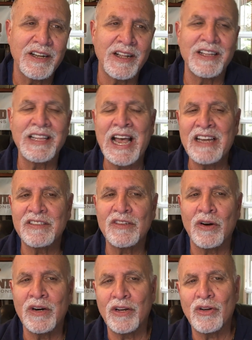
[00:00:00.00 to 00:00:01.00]

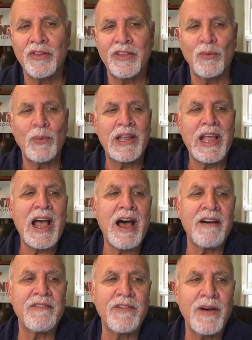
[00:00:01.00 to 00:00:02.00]
last article that we
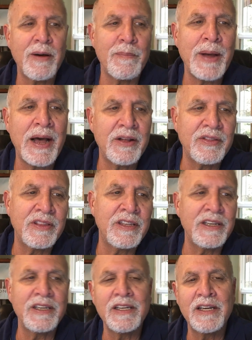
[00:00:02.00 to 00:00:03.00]
have about
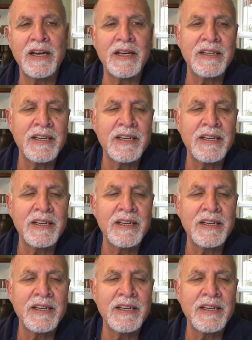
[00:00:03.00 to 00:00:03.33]
the